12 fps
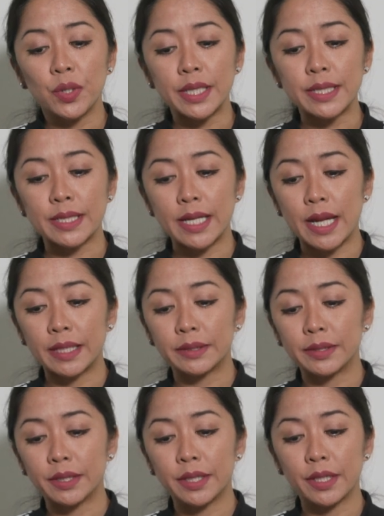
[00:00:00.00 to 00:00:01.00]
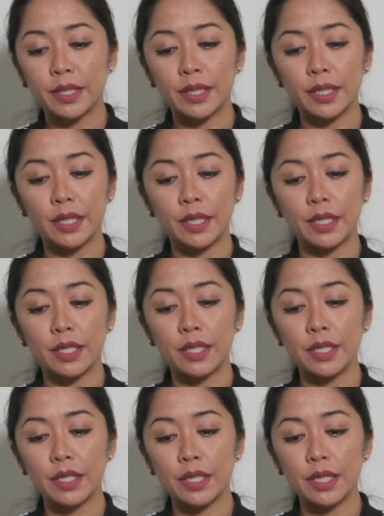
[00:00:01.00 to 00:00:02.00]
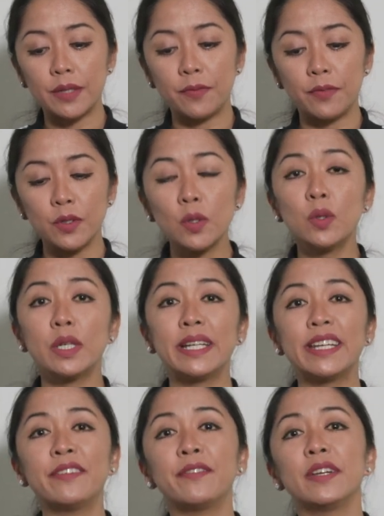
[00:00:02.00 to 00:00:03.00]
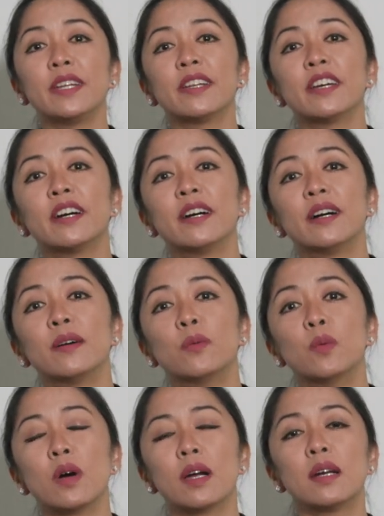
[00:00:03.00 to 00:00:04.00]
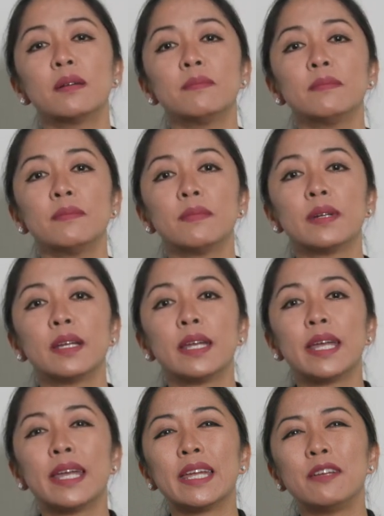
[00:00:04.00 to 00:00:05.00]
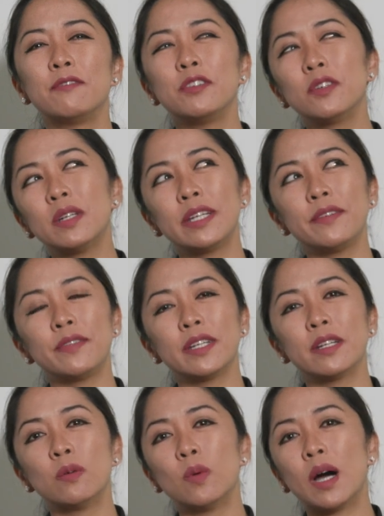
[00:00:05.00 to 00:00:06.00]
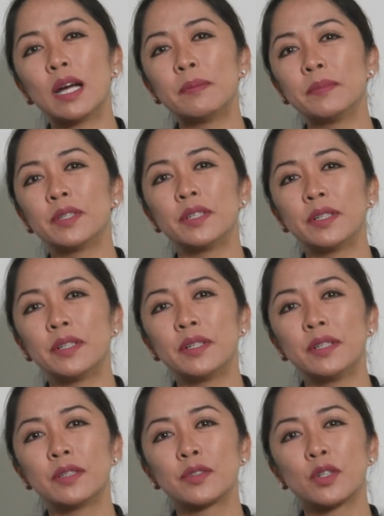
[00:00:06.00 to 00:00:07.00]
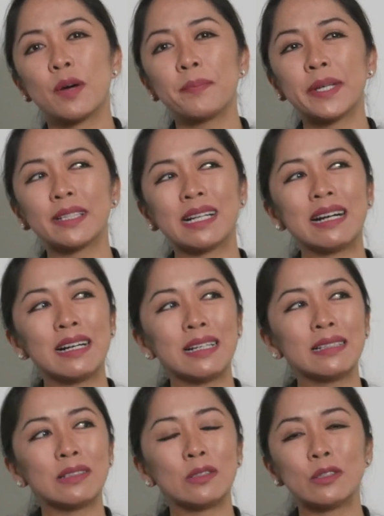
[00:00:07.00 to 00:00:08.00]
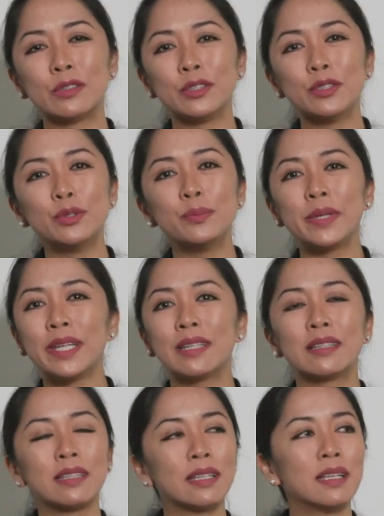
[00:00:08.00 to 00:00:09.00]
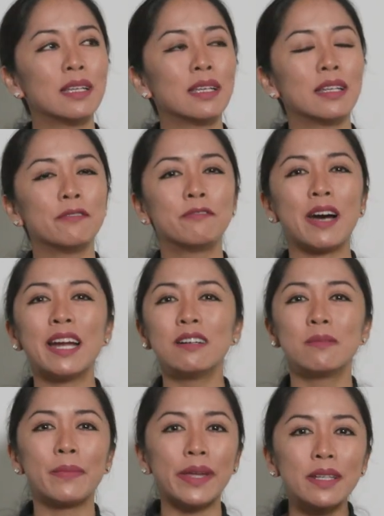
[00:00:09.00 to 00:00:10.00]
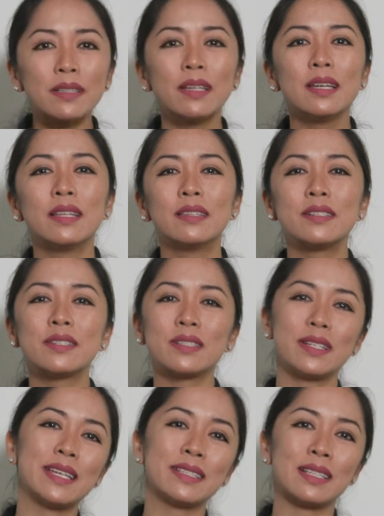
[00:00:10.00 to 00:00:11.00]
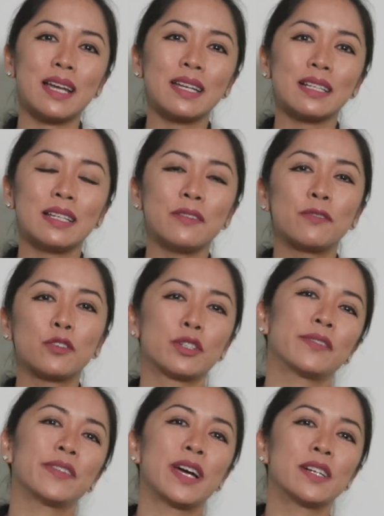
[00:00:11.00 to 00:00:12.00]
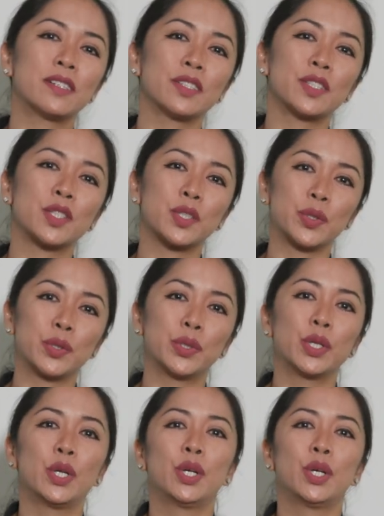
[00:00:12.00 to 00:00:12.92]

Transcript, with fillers: is that if you live in a warmer tropical or humid environment, there's less likely for the virus to